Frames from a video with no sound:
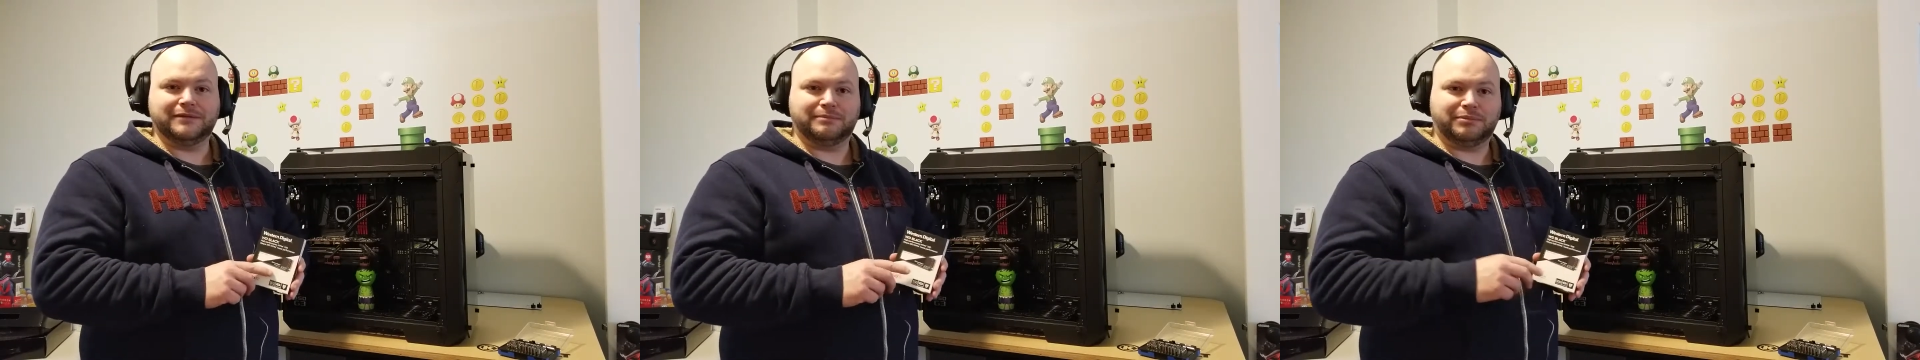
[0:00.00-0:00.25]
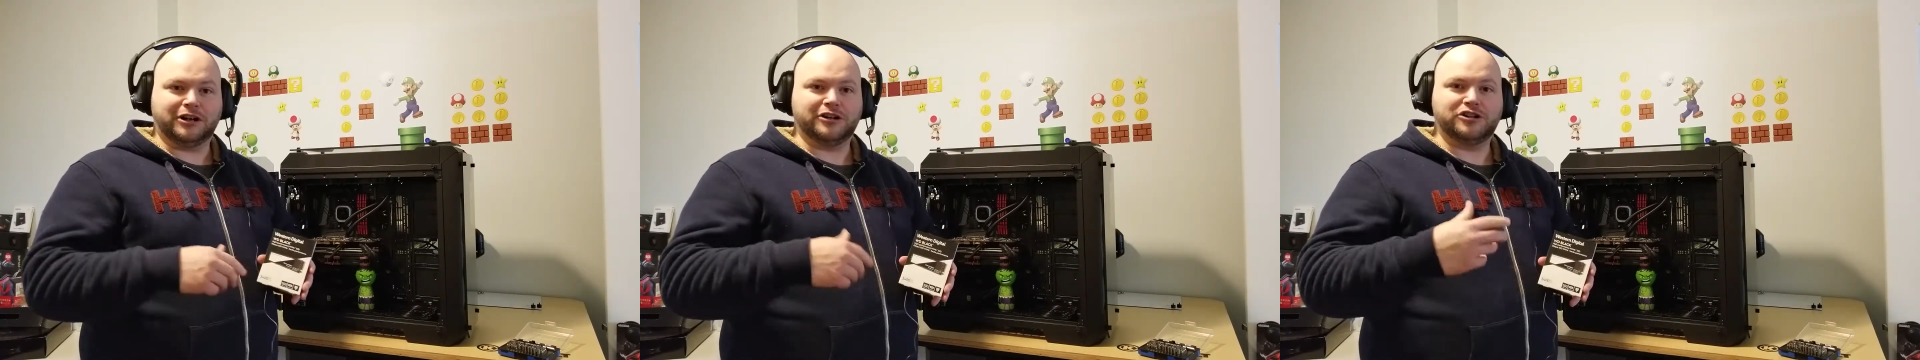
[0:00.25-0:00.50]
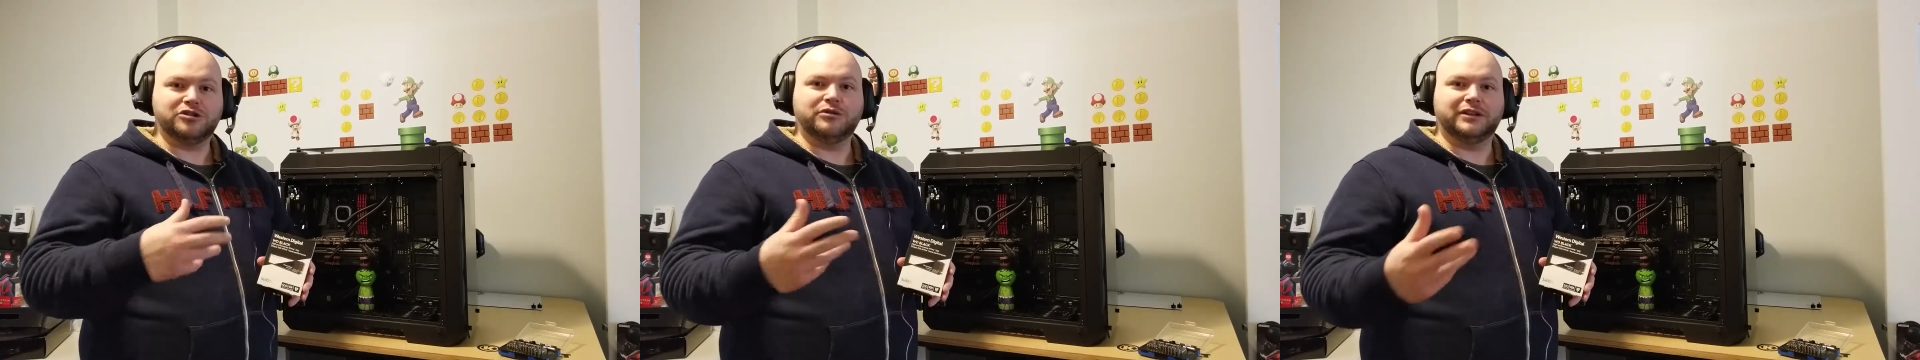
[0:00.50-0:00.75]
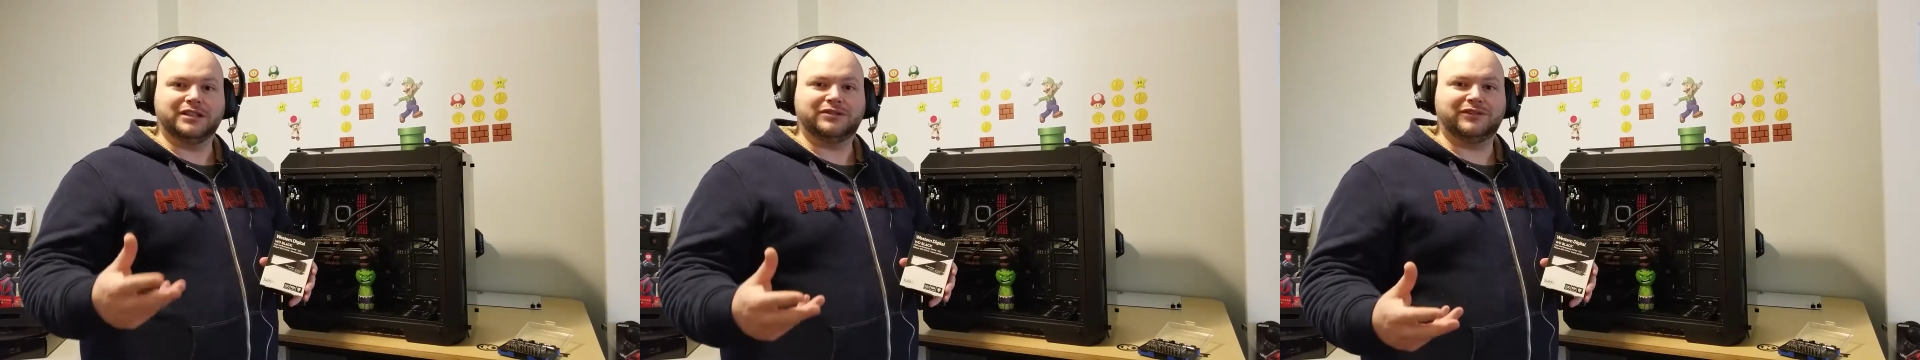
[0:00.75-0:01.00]
the part
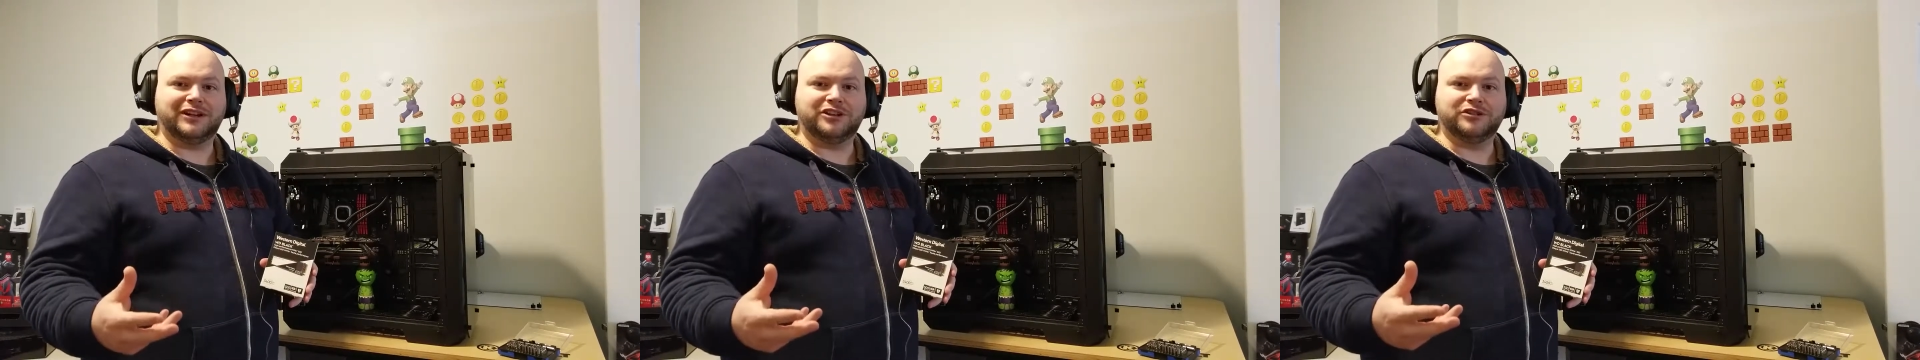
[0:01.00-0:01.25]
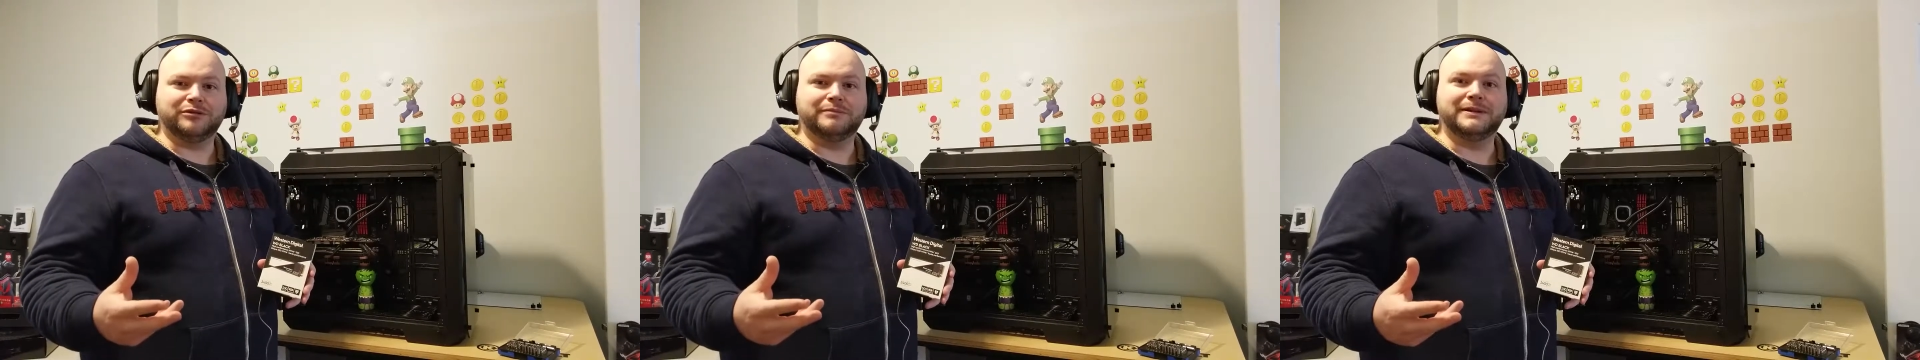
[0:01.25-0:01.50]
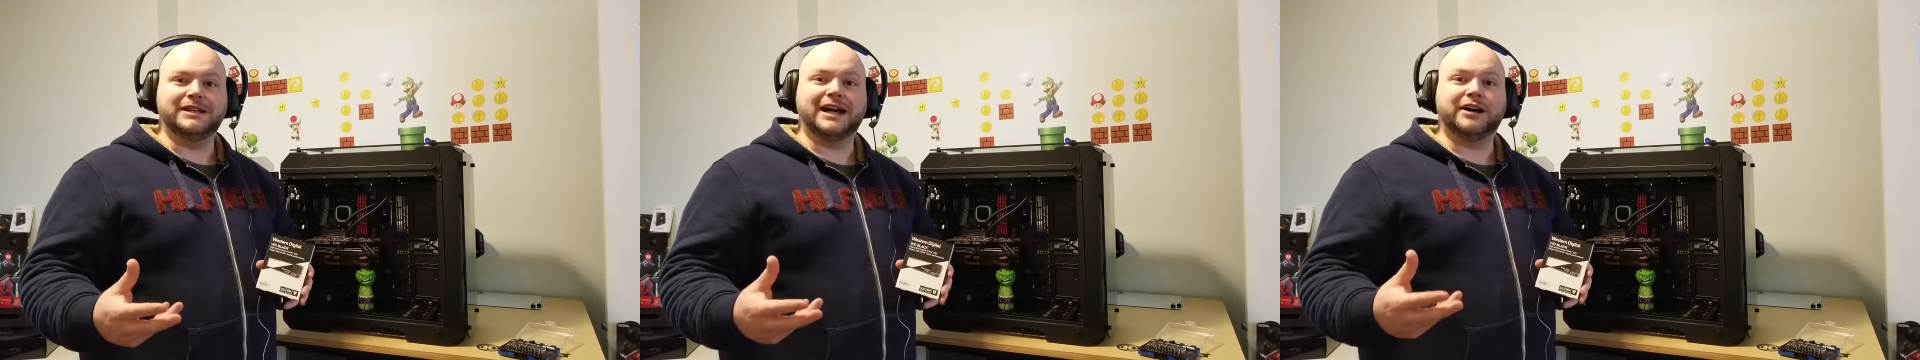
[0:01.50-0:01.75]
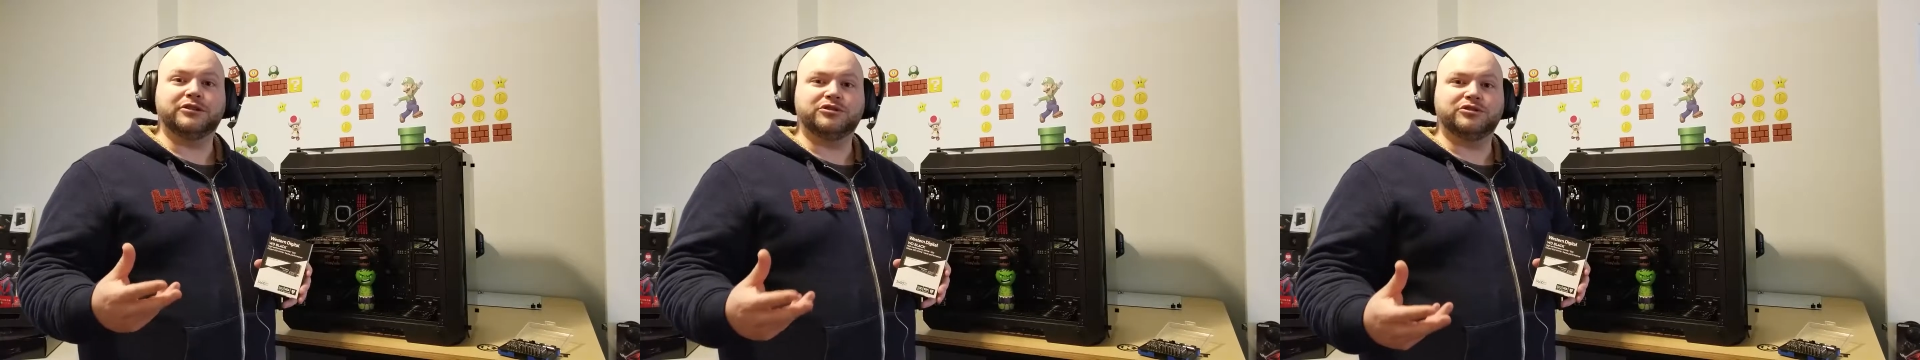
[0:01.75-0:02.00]
two of this video will be
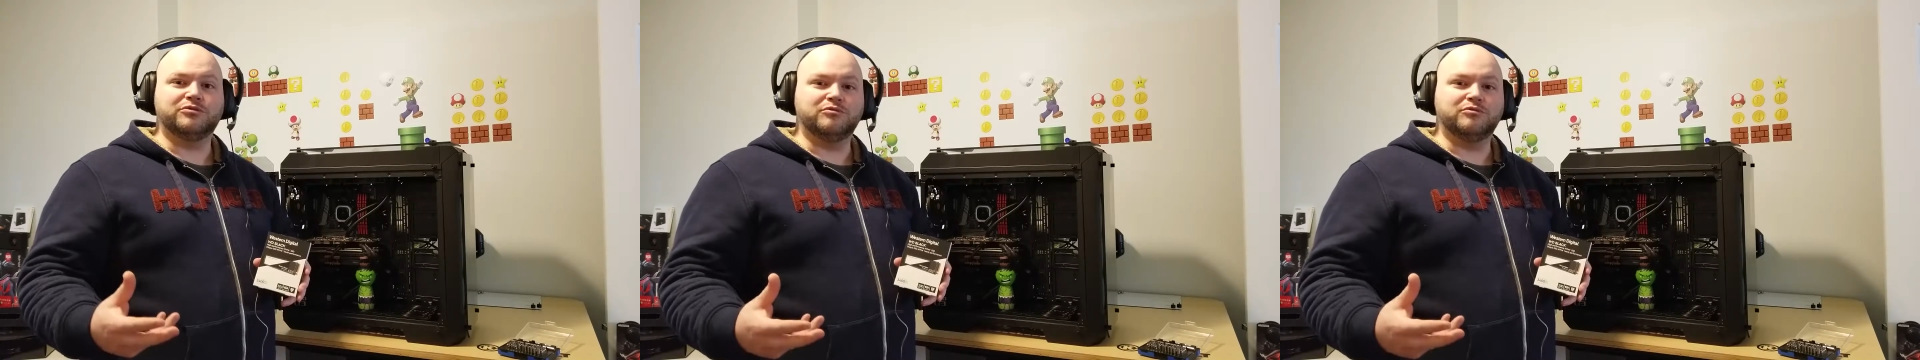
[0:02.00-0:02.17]
how to